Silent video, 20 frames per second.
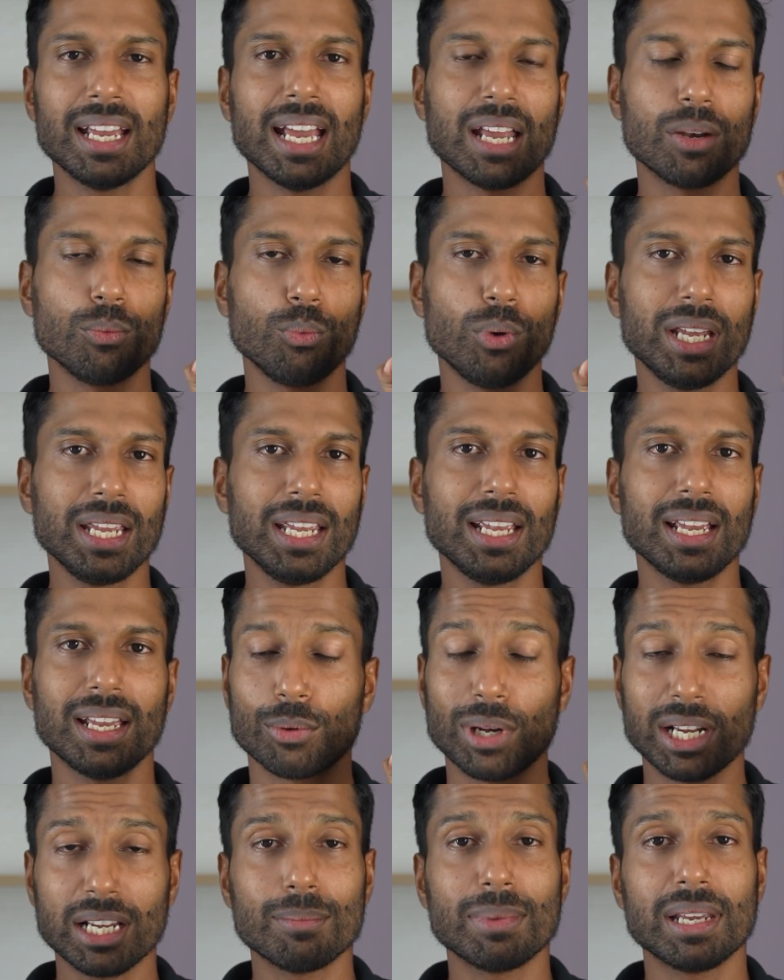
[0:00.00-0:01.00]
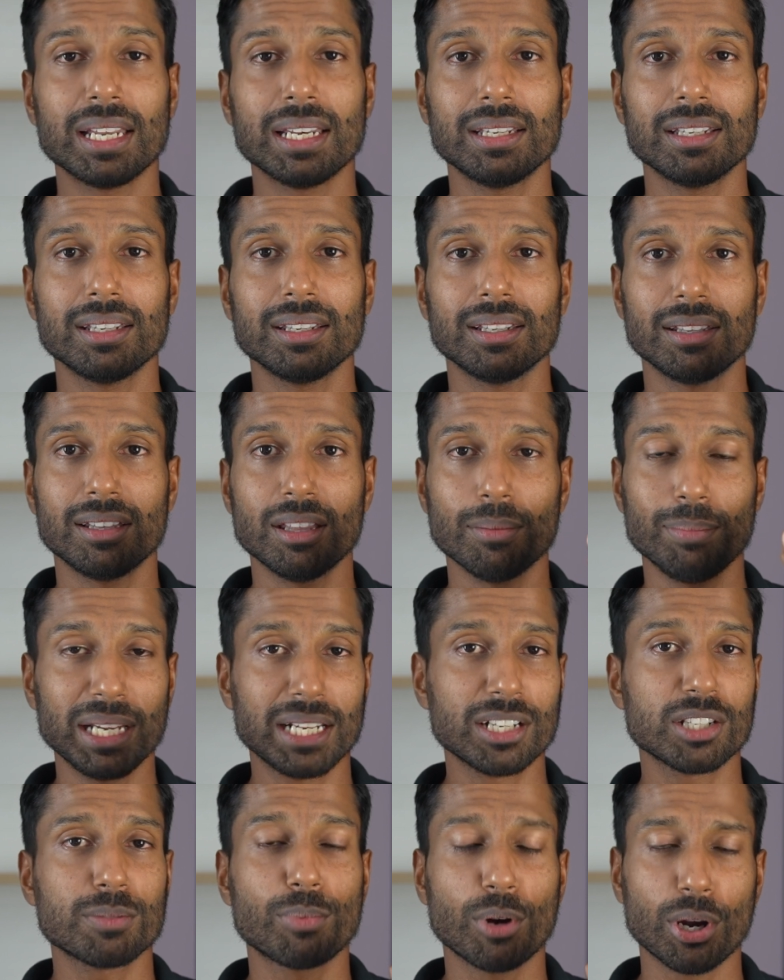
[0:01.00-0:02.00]
And we recommend the
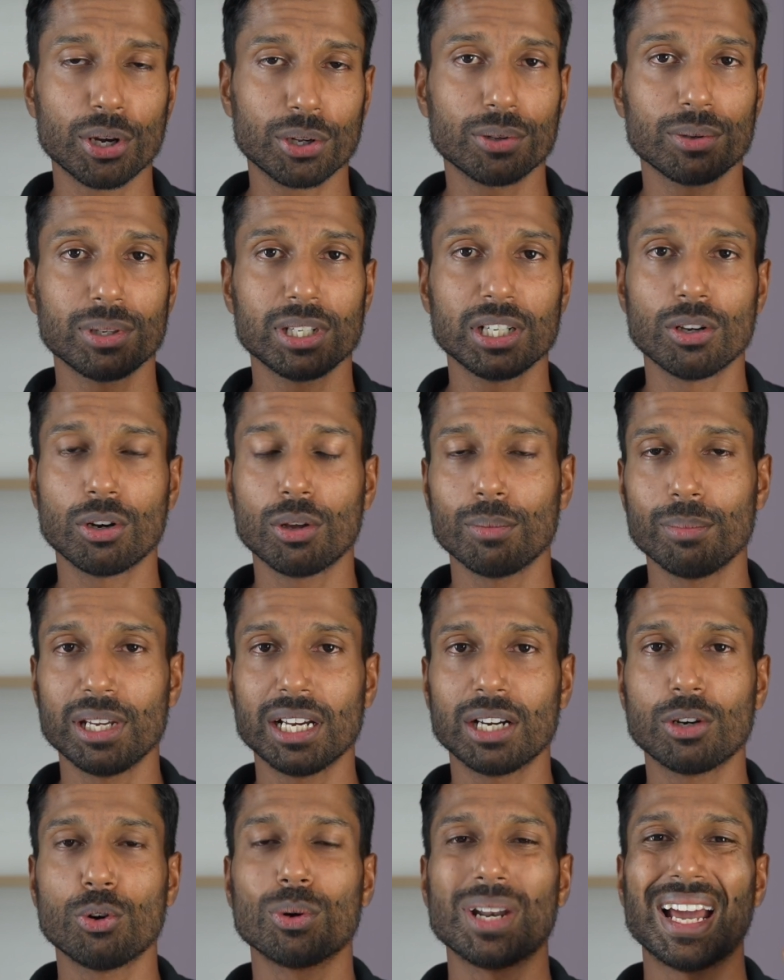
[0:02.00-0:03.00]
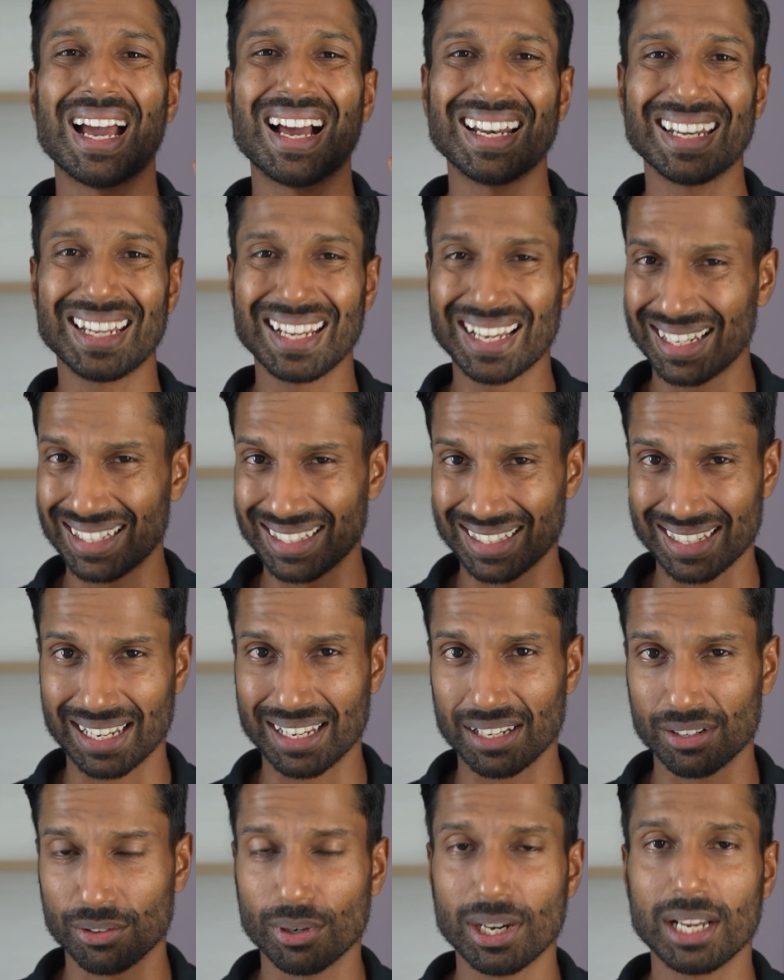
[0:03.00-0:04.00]
biggest broker in Colombia called
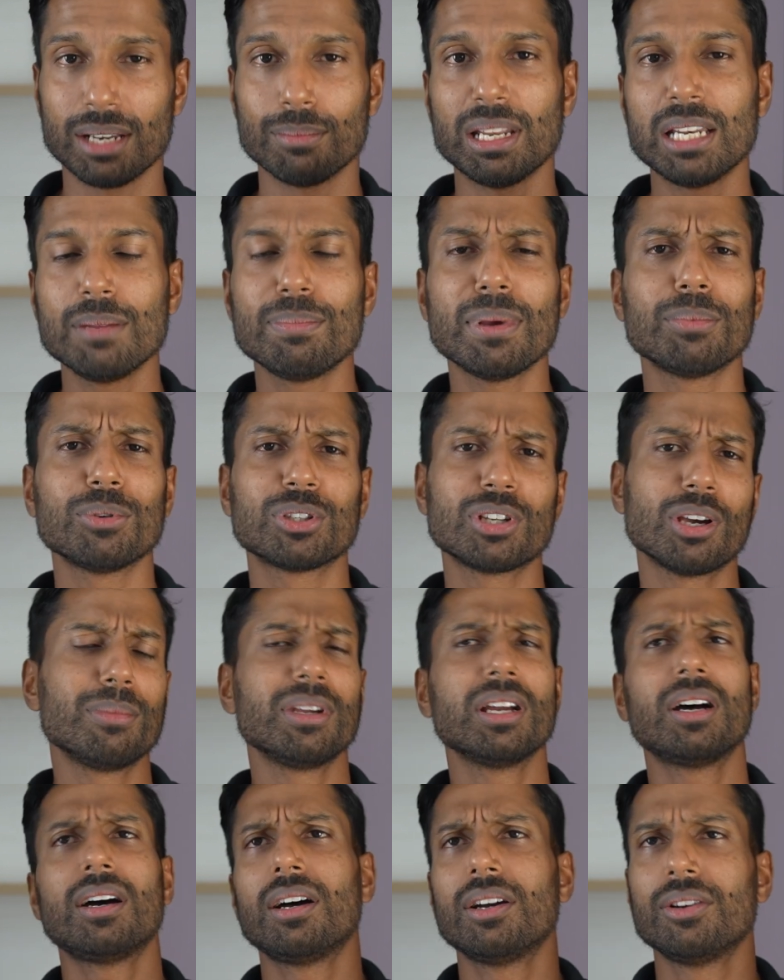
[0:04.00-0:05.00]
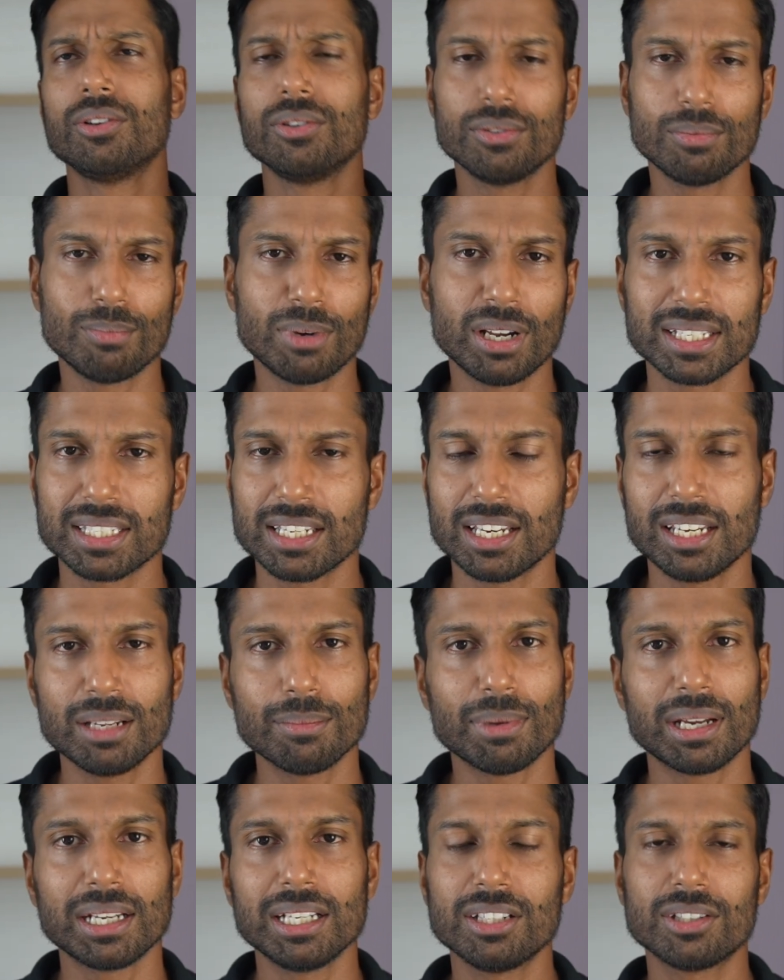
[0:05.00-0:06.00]
Alianza, right? Many people tell me, oh, who am I sending
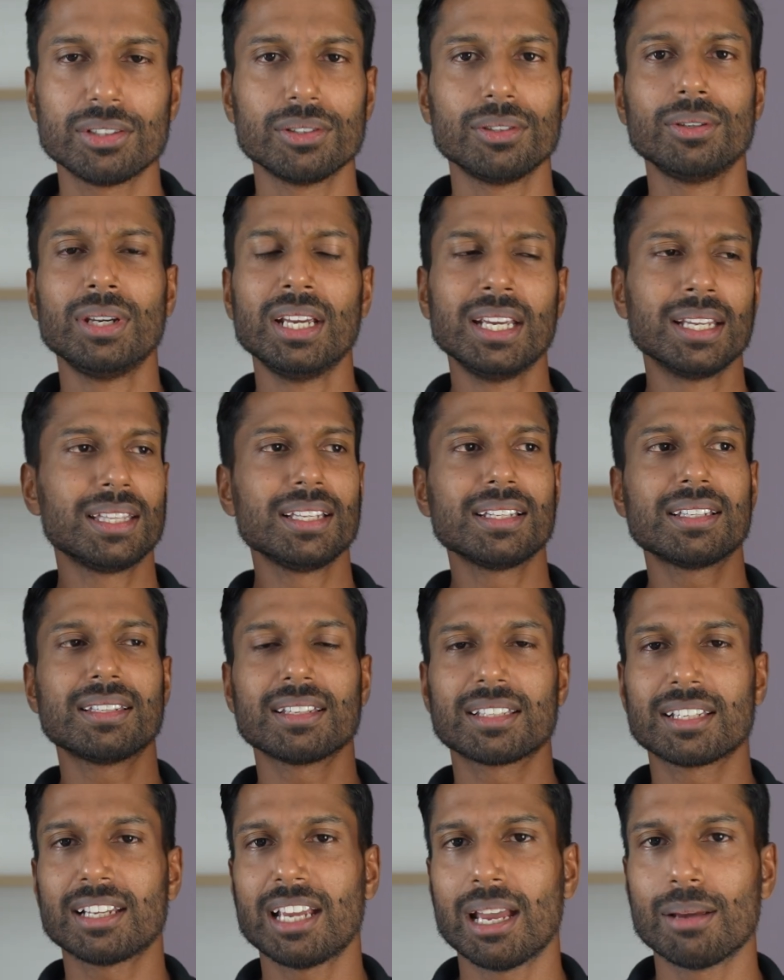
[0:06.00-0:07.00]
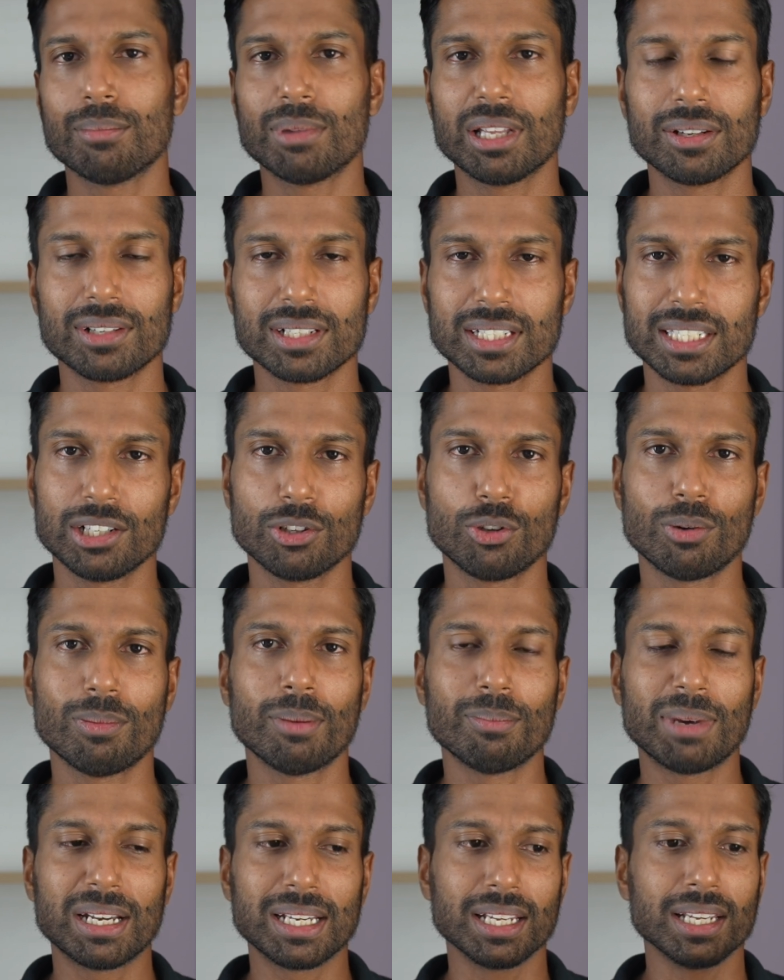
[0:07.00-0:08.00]
money to? This is a scam. They're going to steal all my
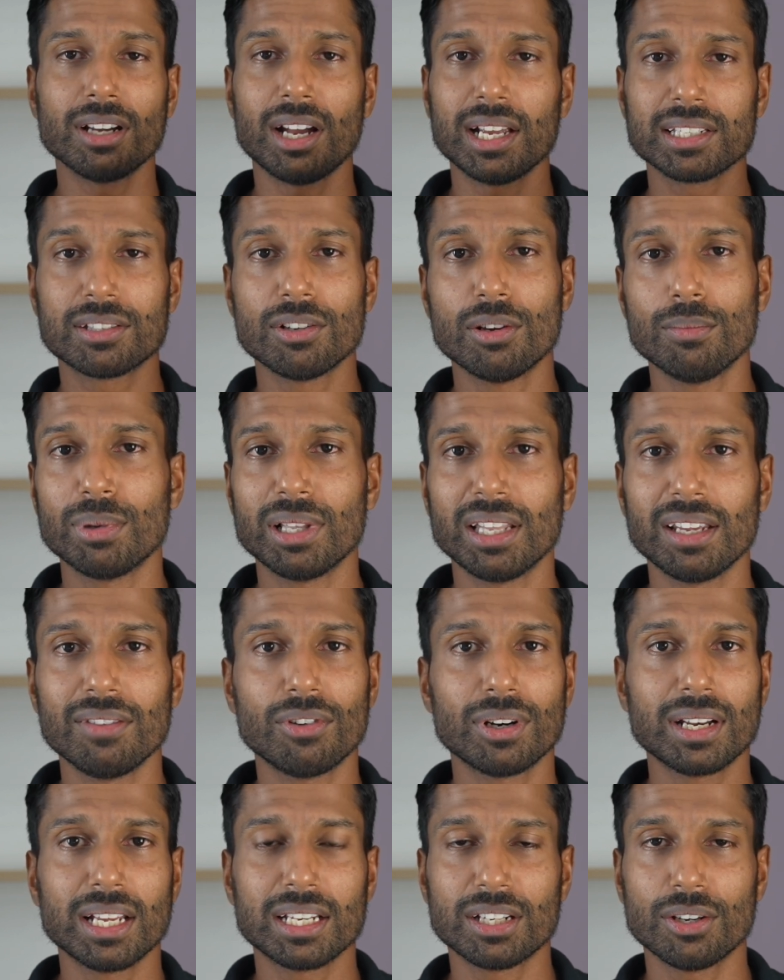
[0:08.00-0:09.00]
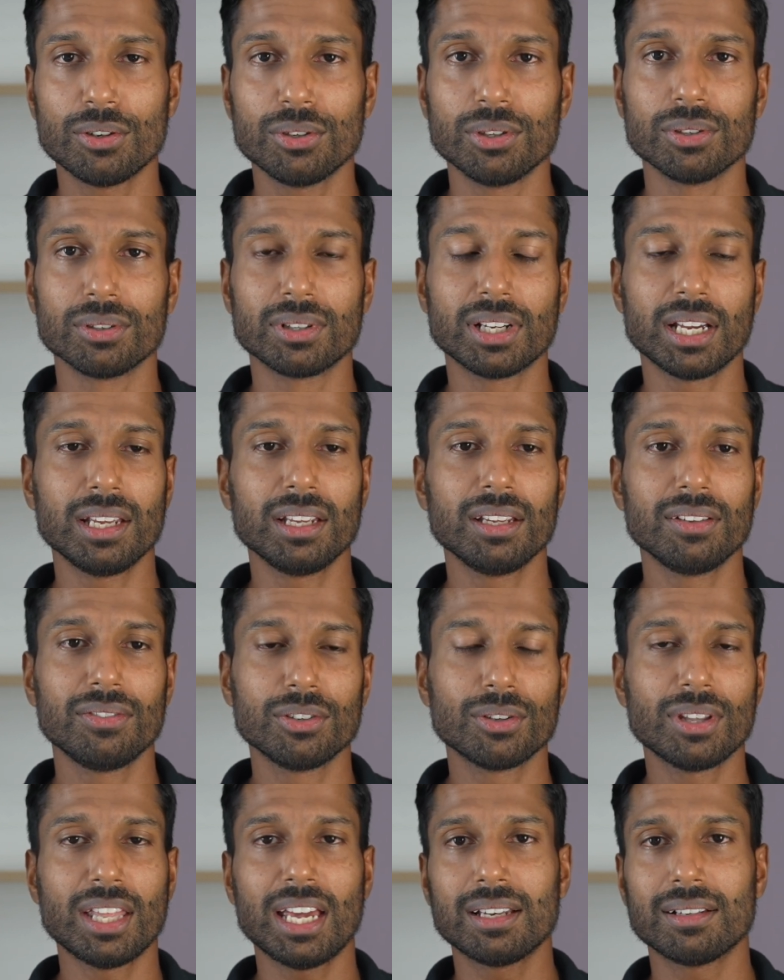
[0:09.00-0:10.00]
money. Guys, don't believe what I tell you, okay? If
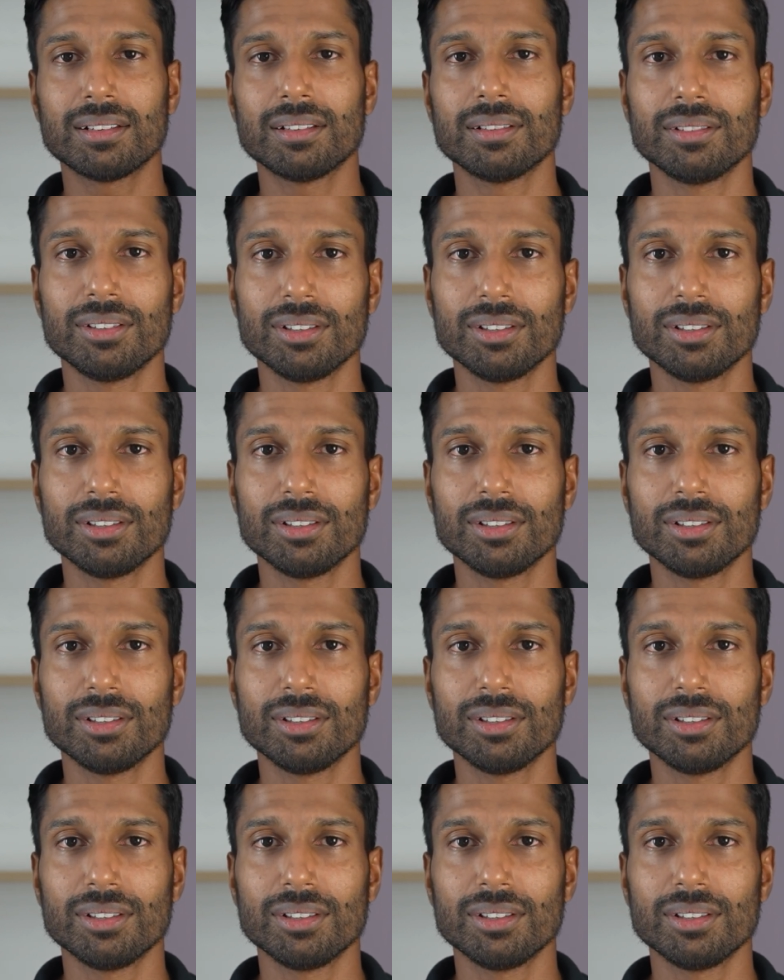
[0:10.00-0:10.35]
you're that,